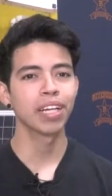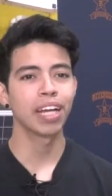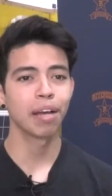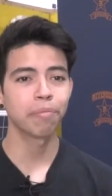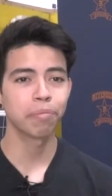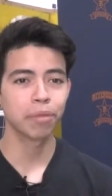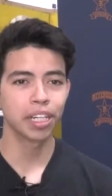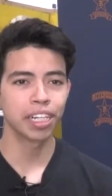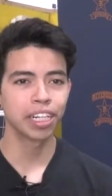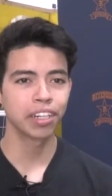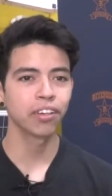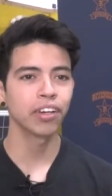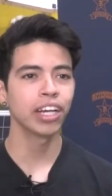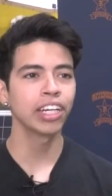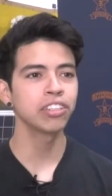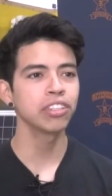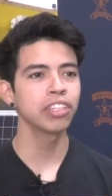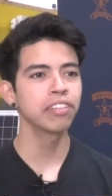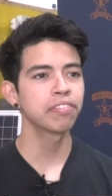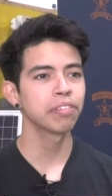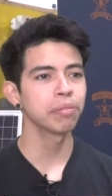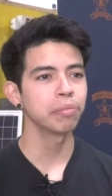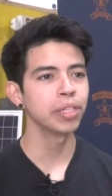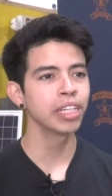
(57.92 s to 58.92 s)
I'm gonna
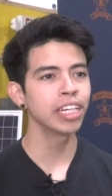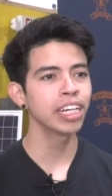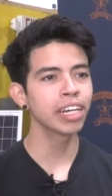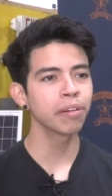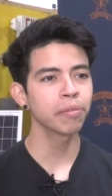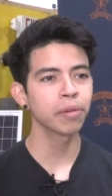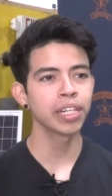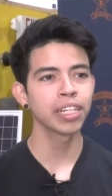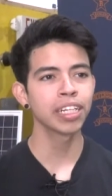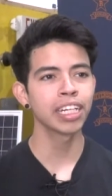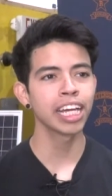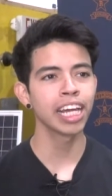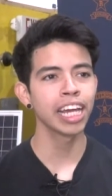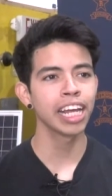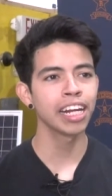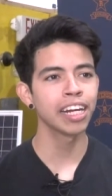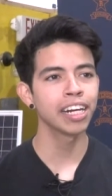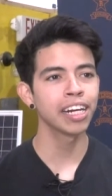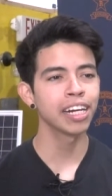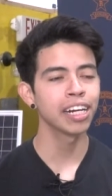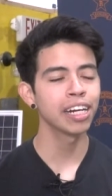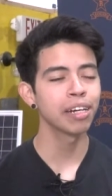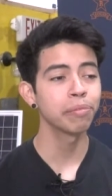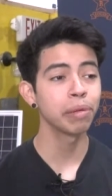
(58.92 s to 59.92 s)
graduate from here. I wanna get
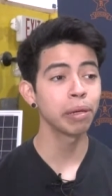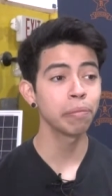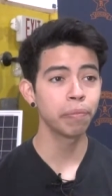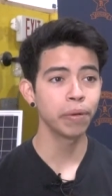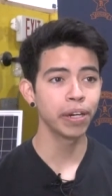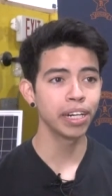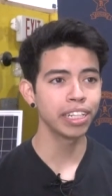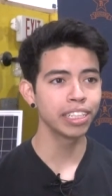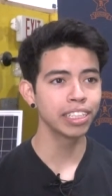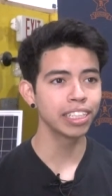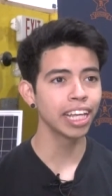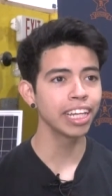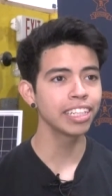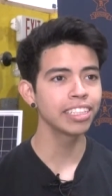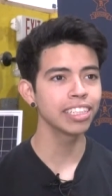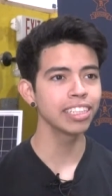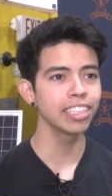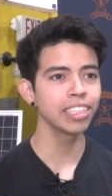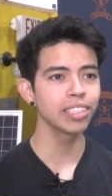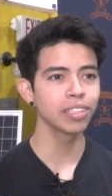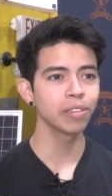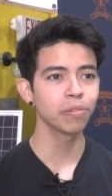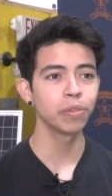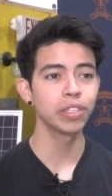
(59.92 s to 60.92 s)
uh, my apprentice
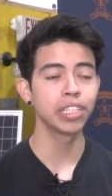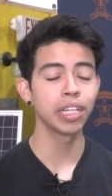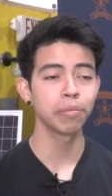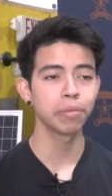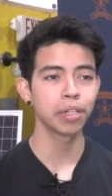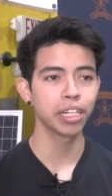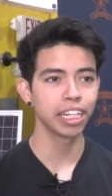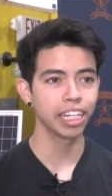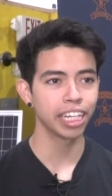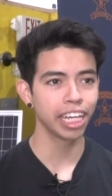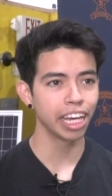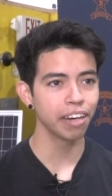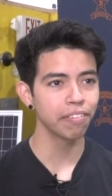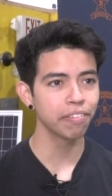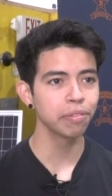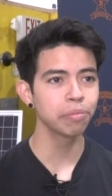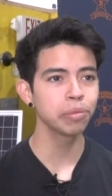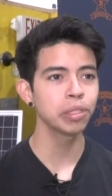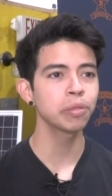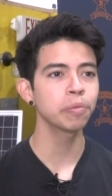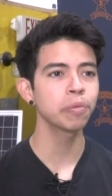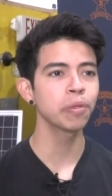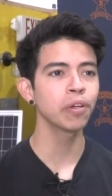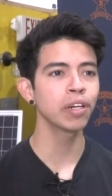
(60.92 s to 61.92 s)
license, which I'm gonna get
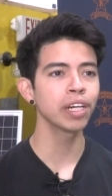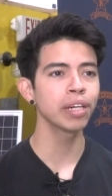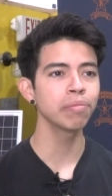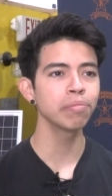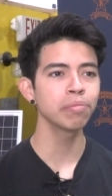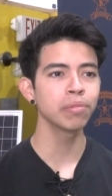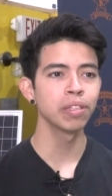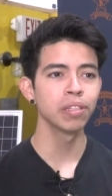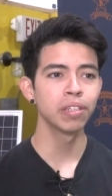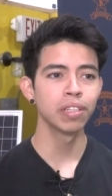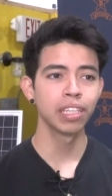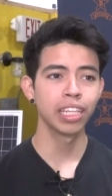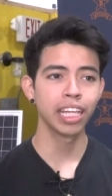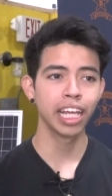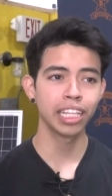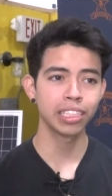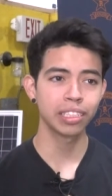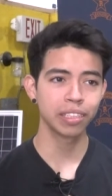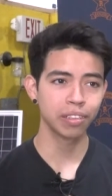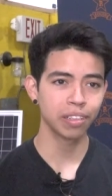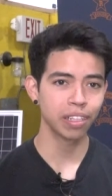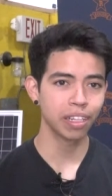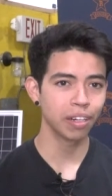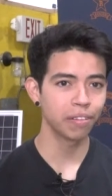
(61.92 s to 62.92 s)
from this program.
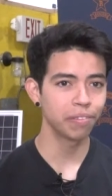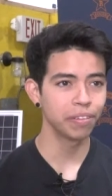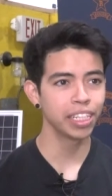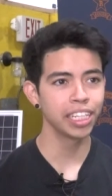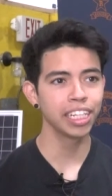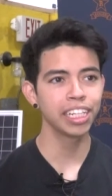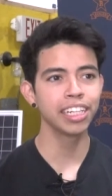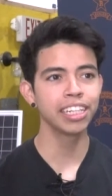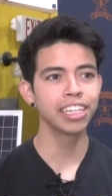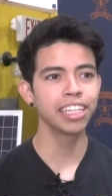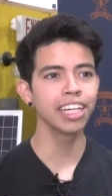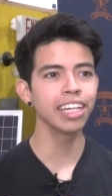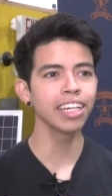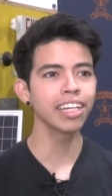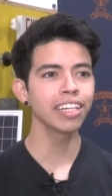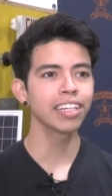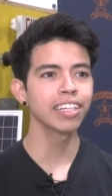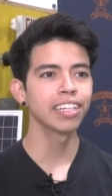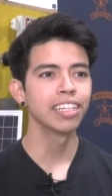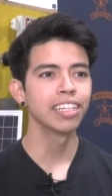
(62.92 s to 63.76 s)
That's a really good thing.